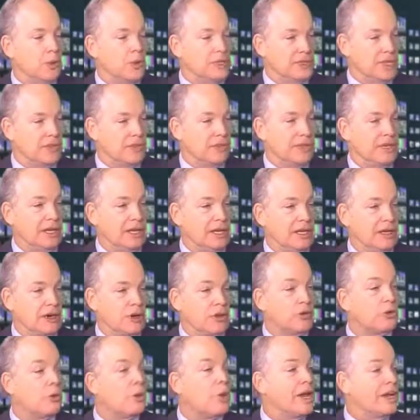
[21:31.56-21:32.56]
that
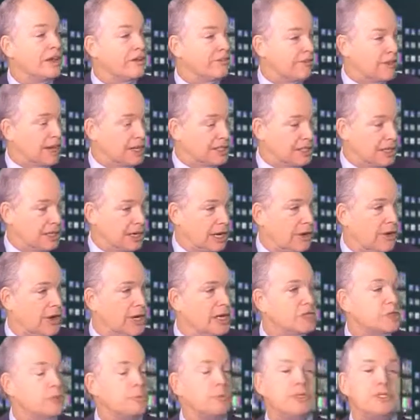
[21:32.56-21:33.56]
was in the
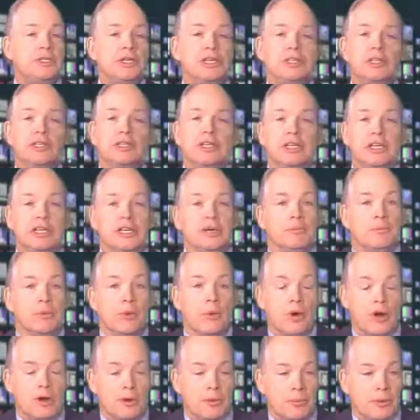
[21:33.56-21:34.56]
earthquake-affected areas,
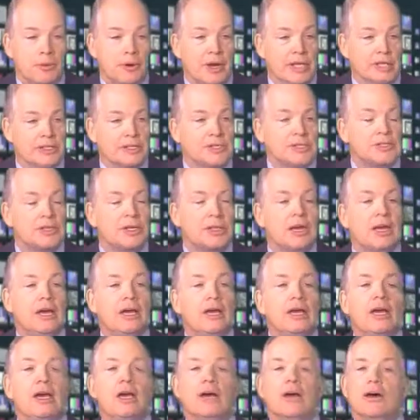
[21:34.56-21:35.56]
particularly in
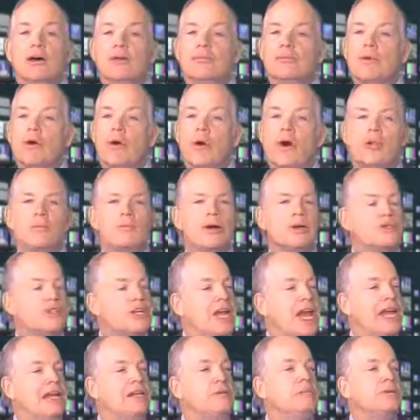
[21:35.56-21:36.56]
Port-au-Prince,
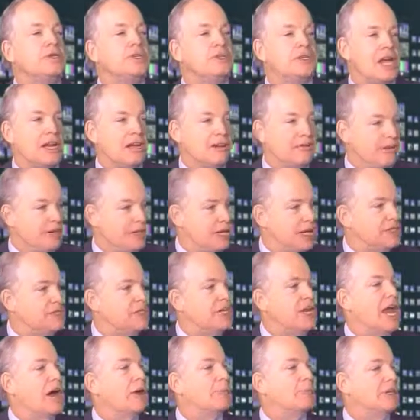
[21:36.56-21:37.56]
almost
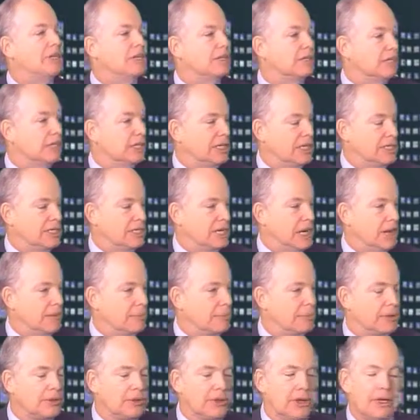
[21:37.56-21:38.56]
80% of it has now been
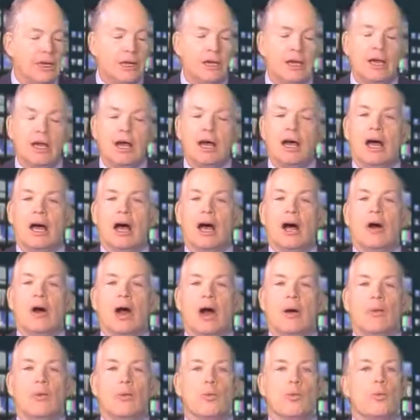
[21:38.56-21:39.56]
cleaned up.
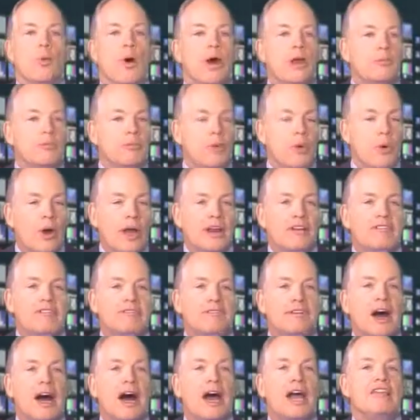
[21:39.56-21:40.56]

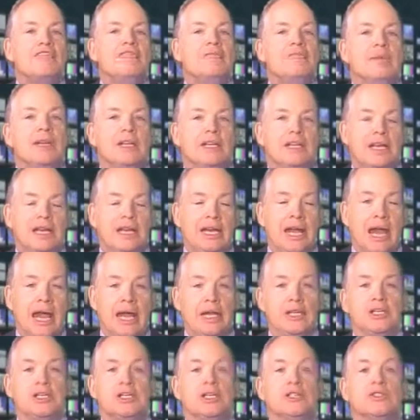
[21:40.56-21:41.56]
1.5
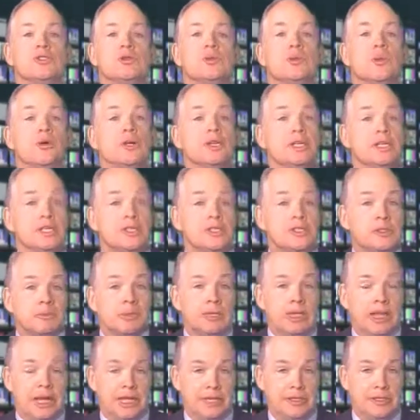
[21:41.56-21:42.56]
million Haitians
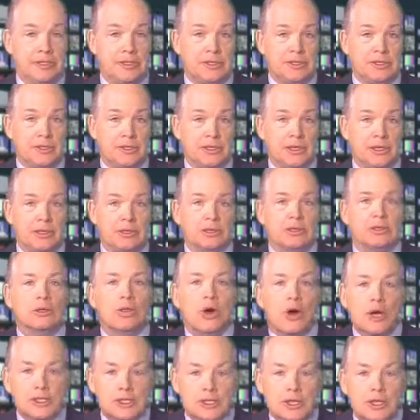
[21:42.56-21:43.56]
were
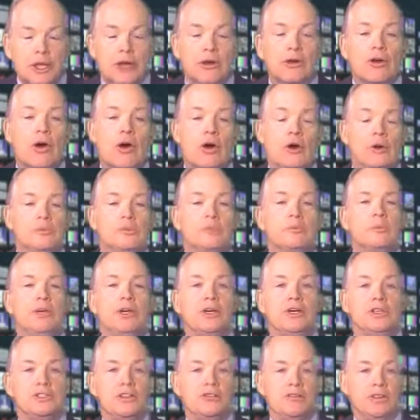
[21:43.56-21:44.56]
displaced, lost their
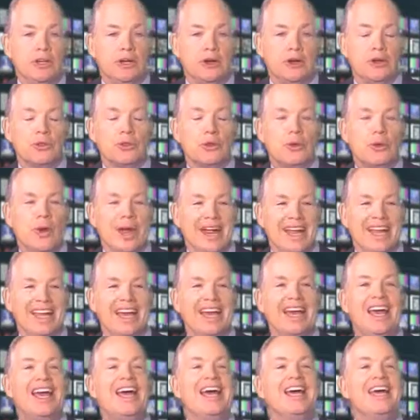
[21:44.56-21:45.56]
homes because of the
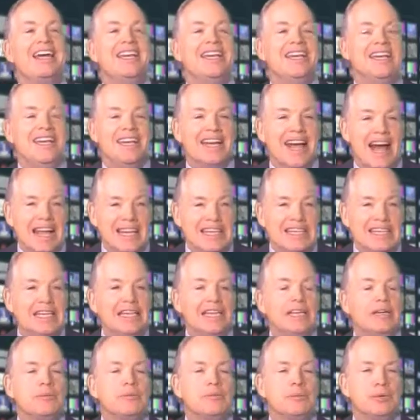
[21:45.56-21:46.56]
earthquake.
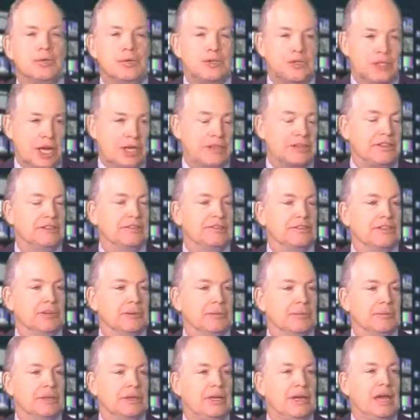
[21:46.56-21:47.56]

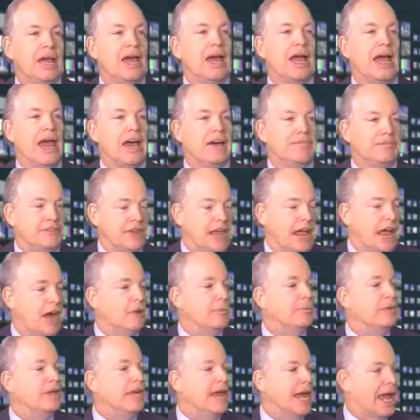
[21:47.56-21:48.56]
90% of them
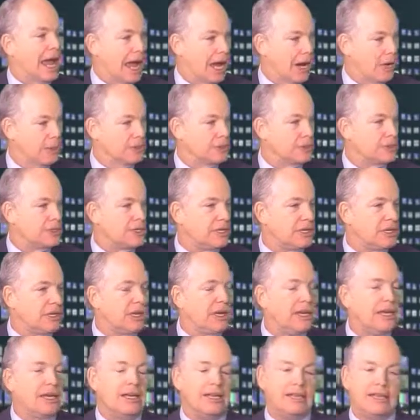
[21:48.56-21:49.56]
have now been
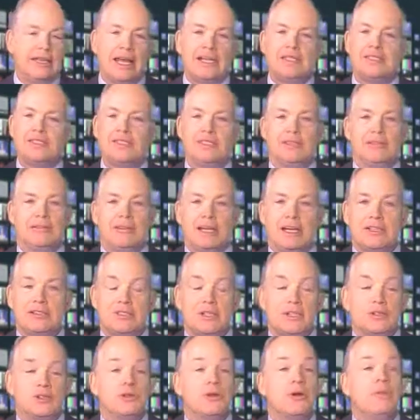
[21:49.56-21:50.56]
housed.
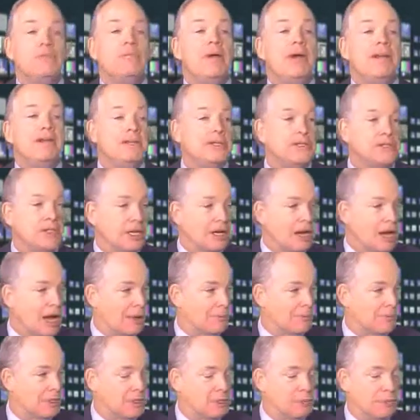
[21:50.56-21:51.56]
That's a
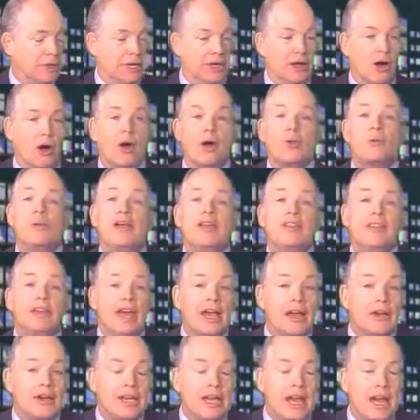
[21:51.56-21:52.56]
tremendous accomplishment.
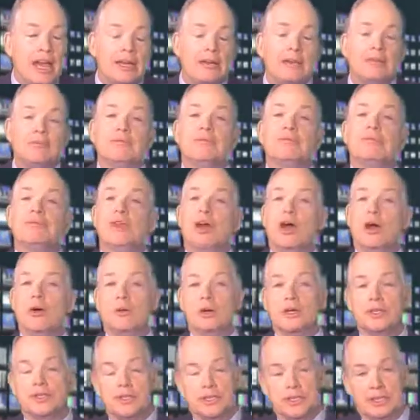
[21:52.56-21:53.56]
Are we there
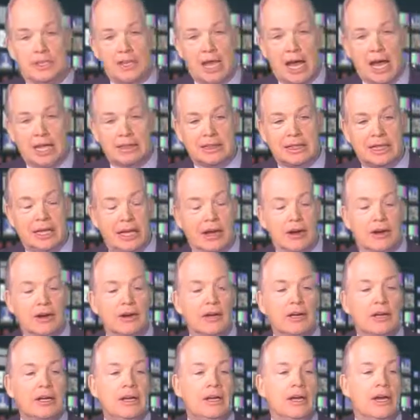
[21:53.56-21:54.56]
yet? No, we're still
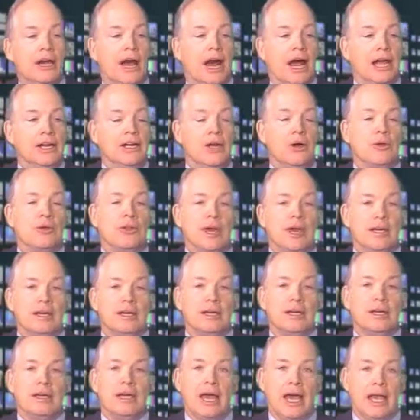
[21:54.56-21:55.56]
not there.
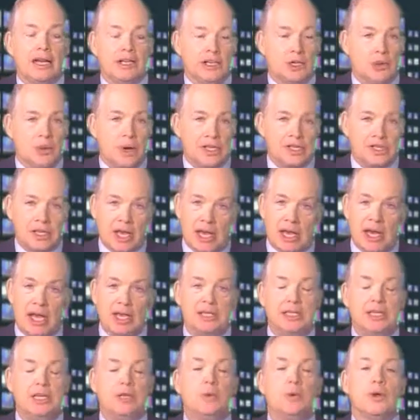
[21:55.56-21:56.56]
I know that at
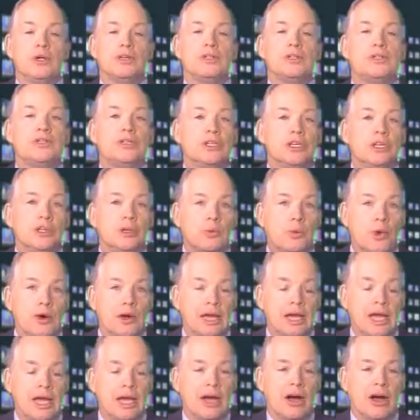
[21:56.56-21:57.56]
USAID we're
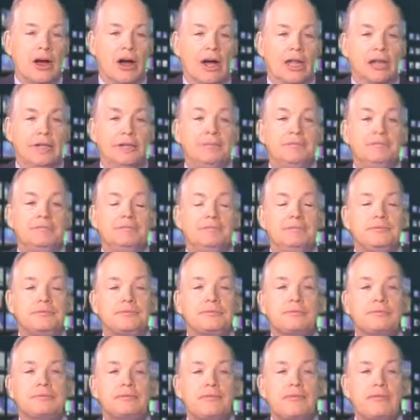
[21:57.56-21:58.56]
still working
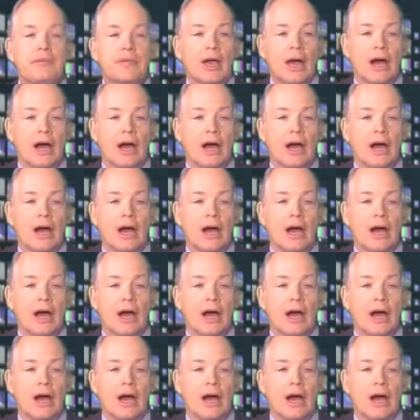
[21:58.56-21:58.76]
on